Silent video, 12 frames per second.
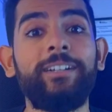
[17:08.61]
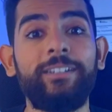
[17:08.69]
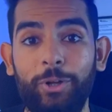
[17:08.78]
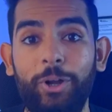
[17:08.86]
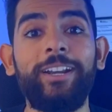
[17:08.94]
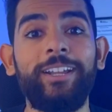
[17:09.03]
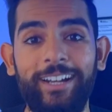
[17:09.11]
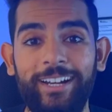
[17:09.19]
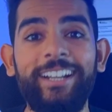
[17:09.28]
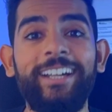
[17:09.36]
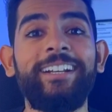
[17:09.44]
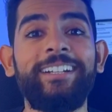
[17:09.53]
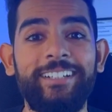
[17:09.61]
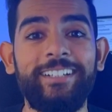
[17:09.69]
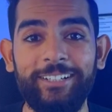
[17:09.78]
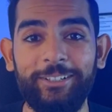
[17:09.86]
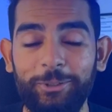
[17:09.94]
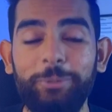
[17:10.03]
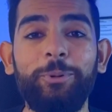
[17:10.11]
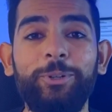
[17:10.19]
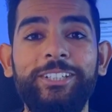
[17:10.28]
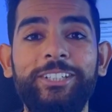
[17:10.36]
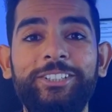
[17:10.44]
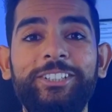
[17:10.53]
not under a good
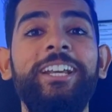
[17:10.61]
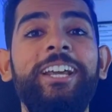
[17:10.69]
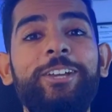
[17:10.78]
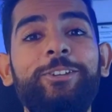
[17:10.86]
position.